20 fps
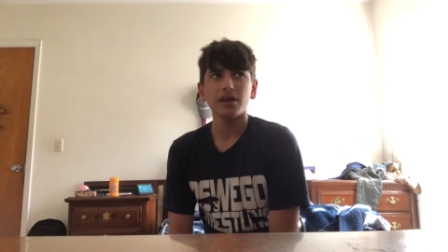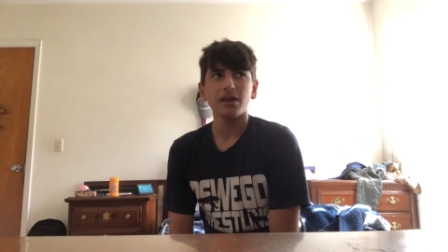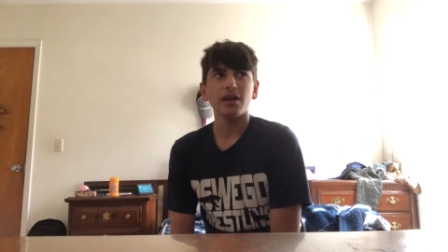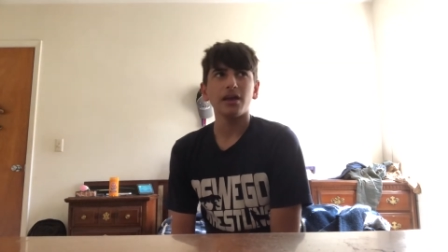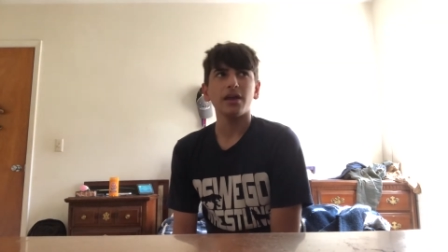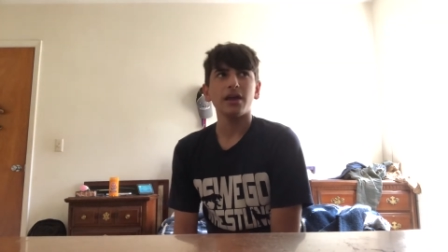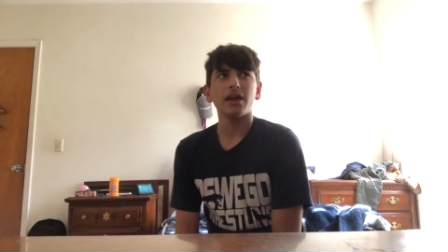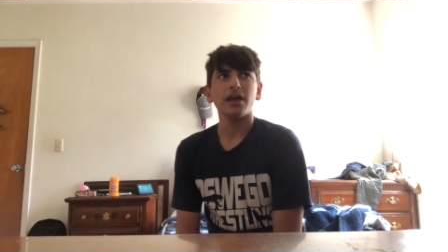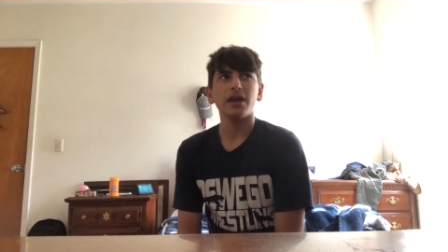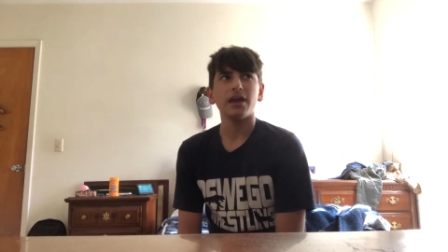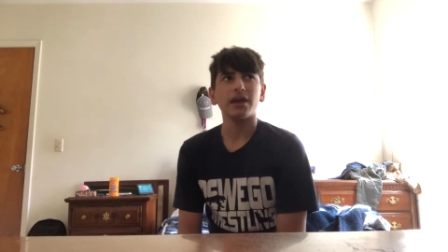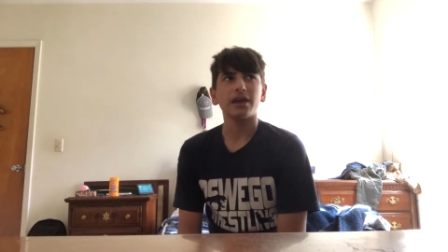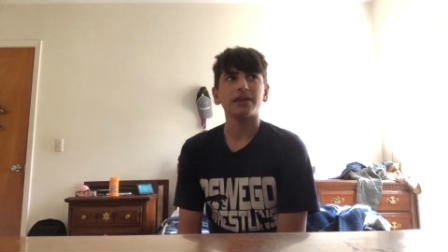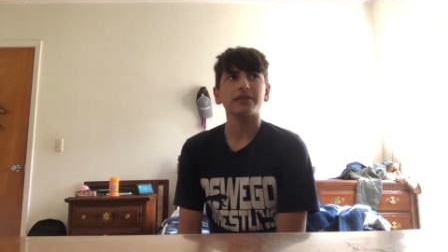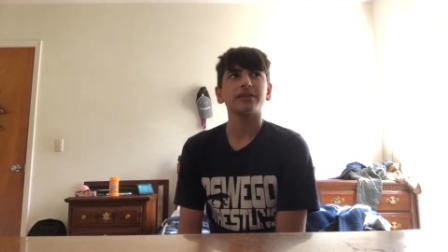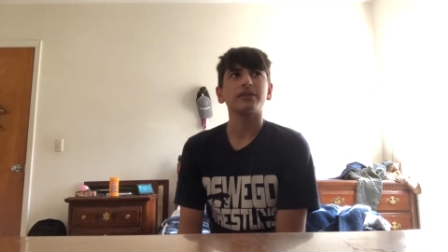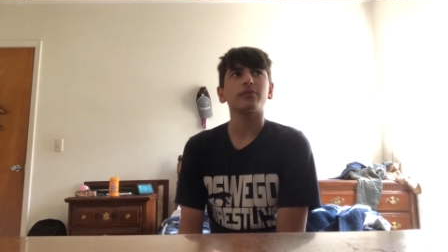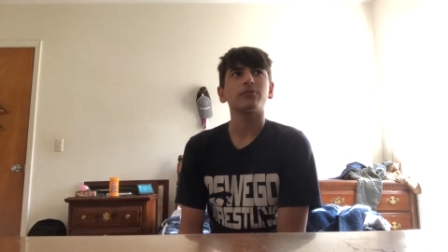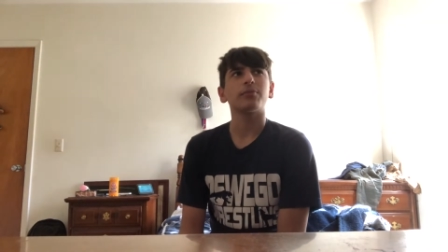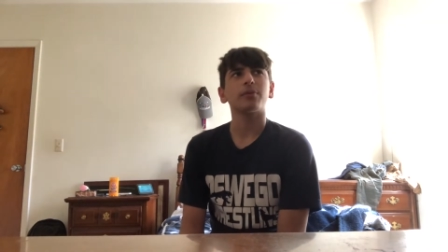and I
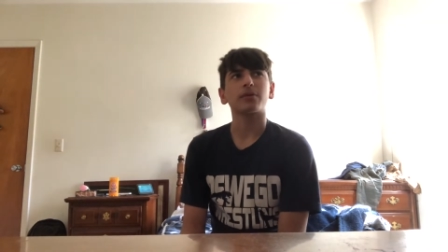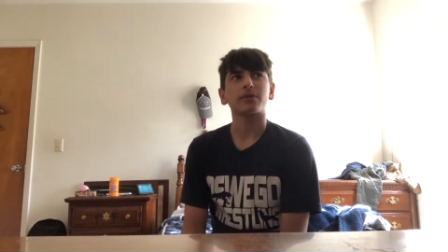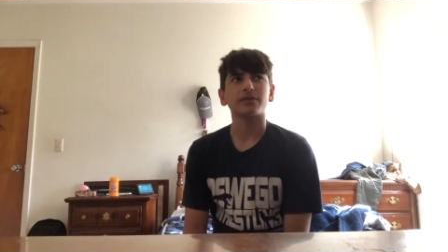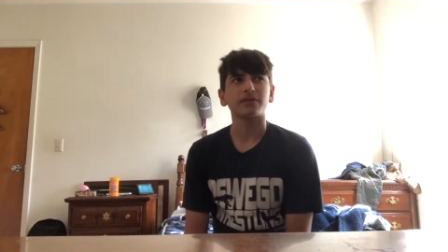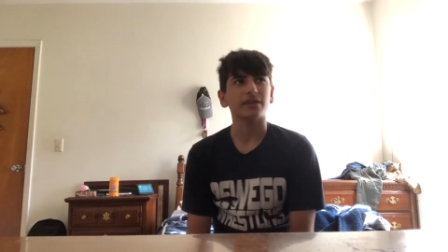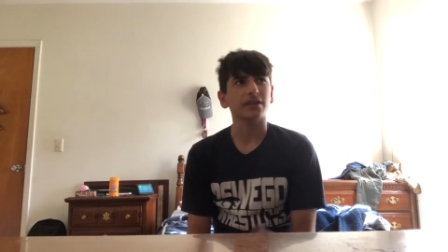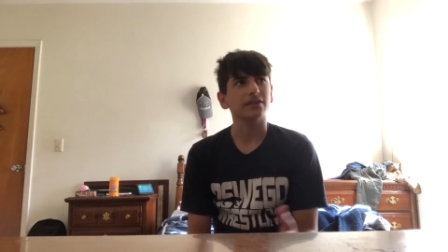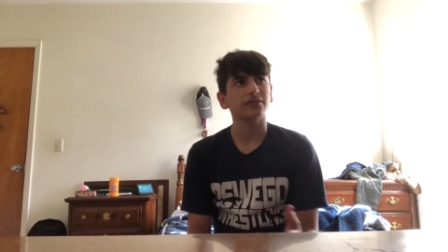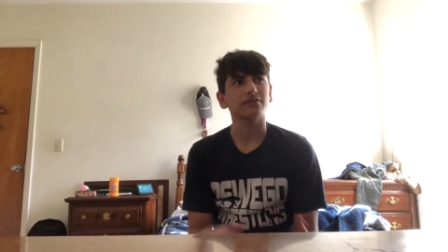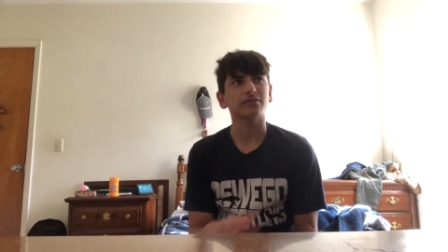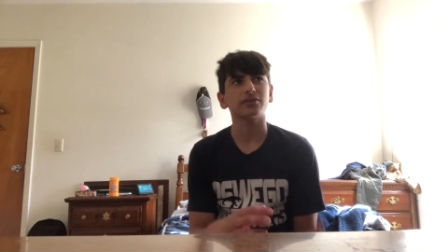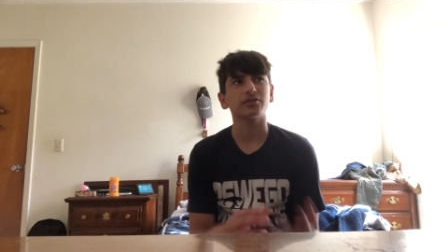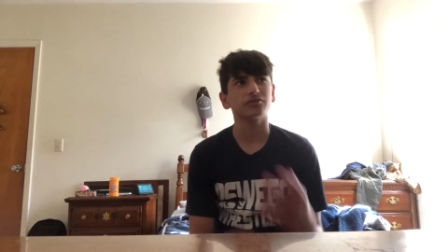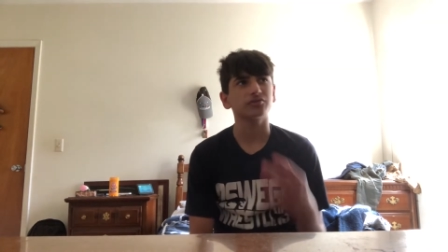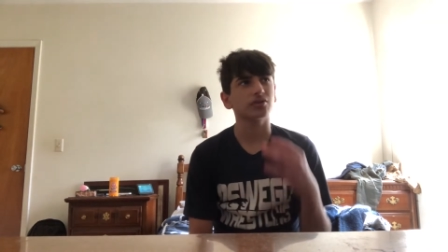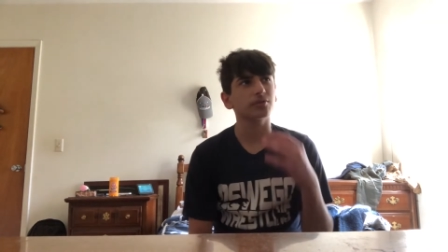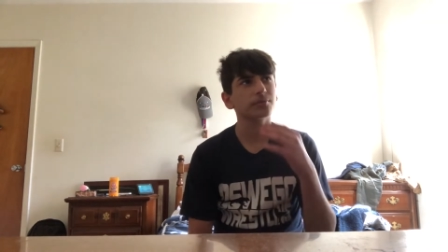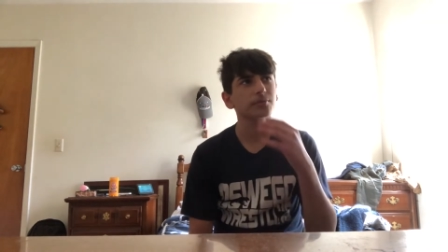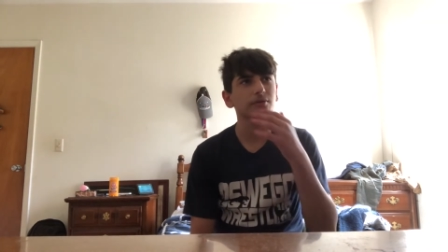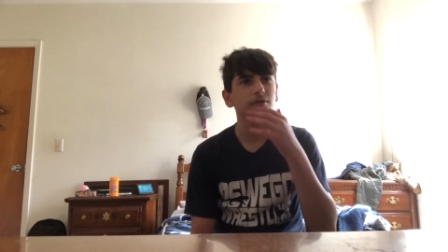think part of that's
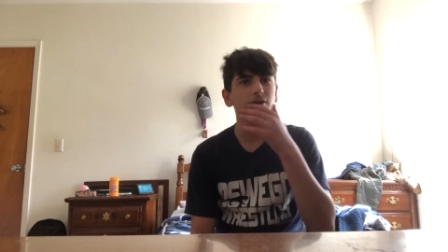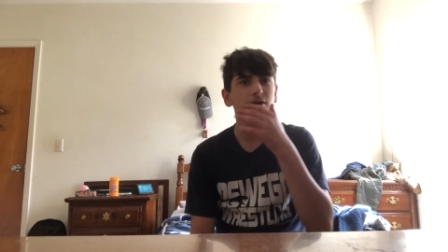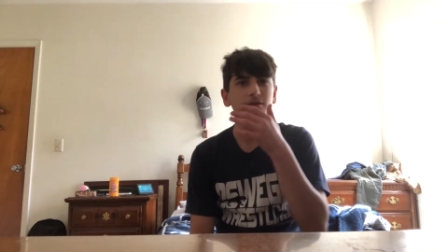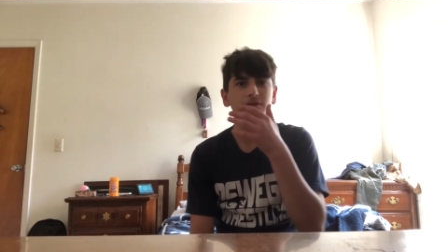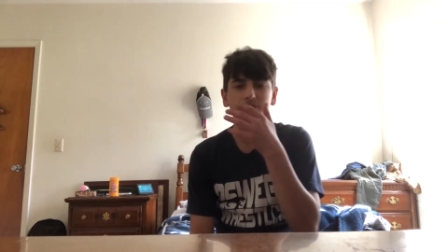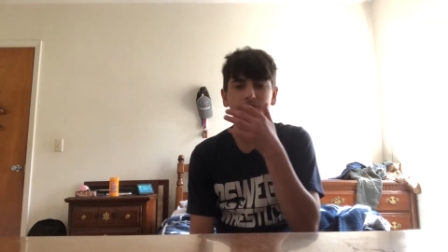contributed to